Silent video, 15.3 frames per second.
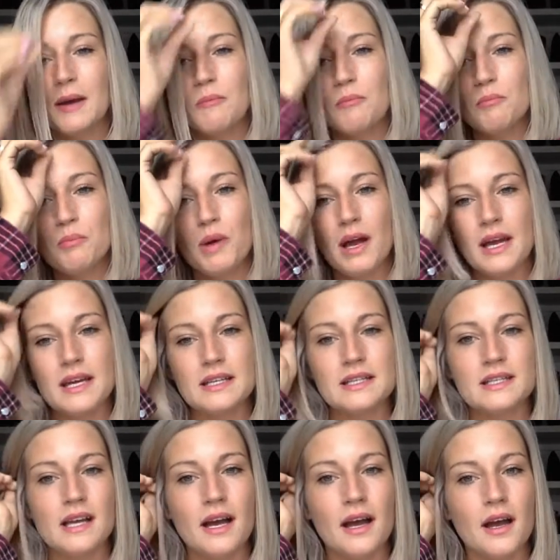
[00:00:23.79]

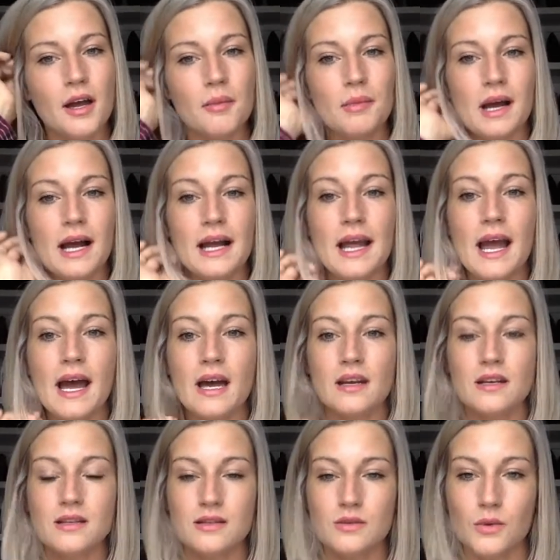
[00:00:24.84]
But I had
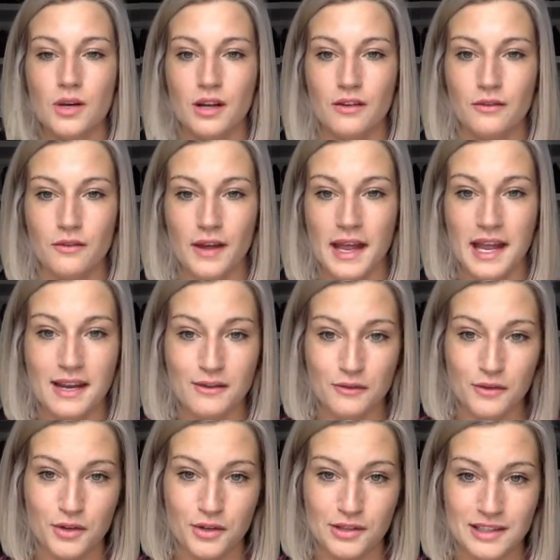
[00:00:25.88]
a sort of
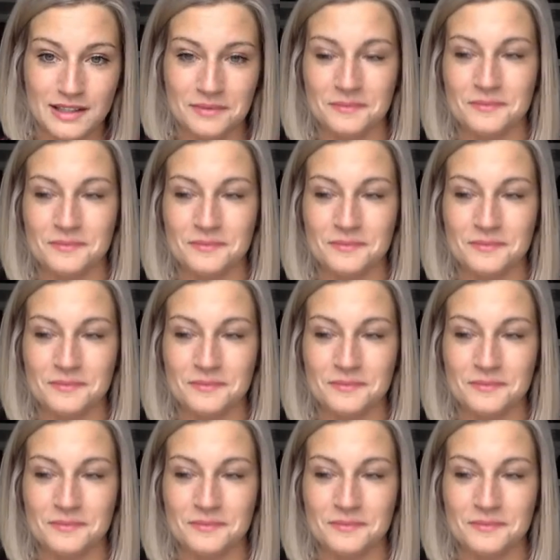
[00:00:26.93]
hateful